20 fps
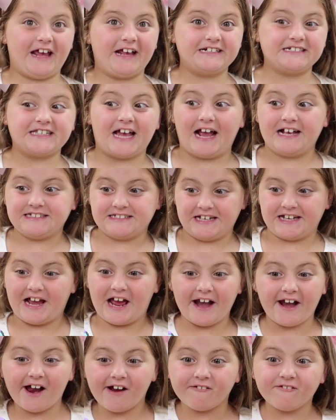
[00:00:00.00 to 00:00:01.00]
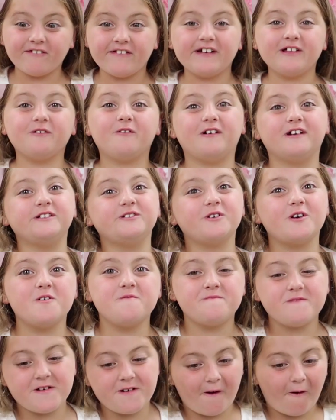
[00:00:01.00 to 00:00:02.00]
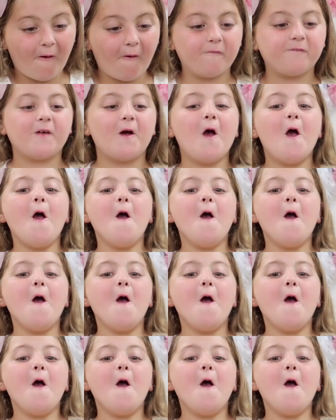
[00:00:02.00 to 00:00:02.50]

exciting, and I really want to open up